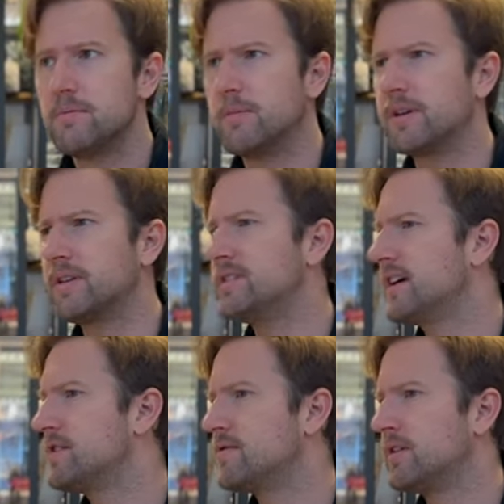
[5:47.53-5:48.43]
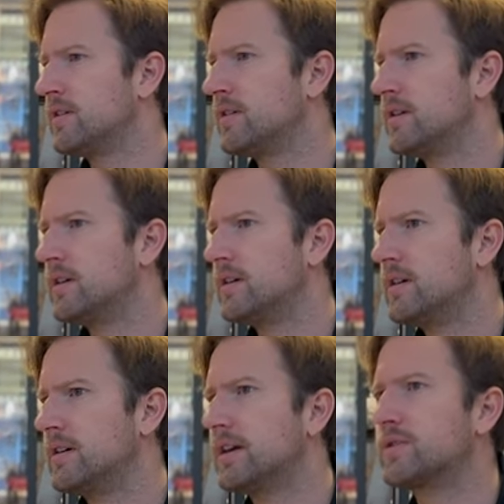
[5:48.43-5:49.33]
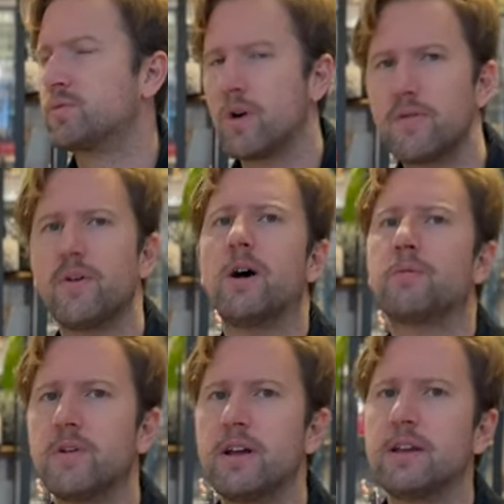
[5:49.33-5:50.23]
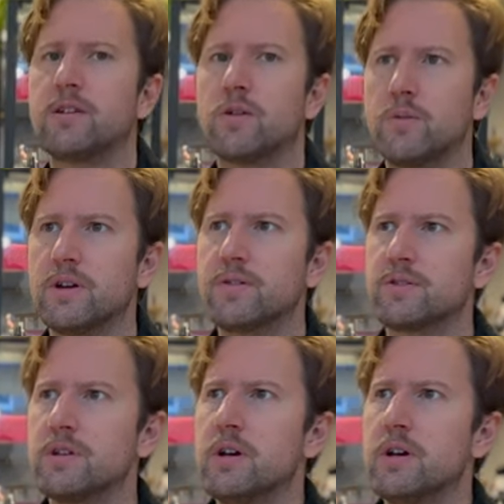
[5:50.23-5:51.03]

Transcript: But in general, it's worth upgrading your wheels.